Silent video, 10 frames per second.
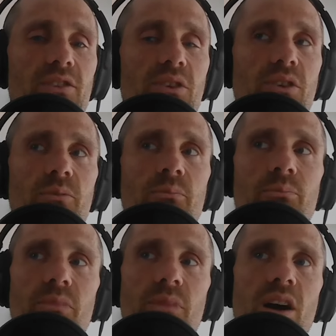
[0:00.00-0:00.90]
So,
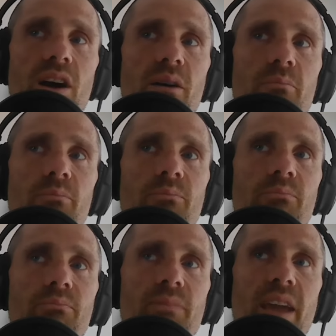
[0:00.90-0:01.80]
um,
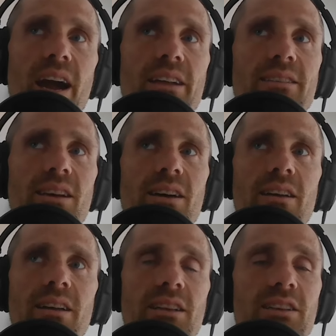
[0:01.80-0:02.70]
yeah, it's a
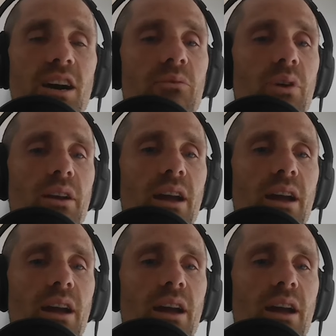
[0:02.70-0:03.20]
uh, it's a tough one.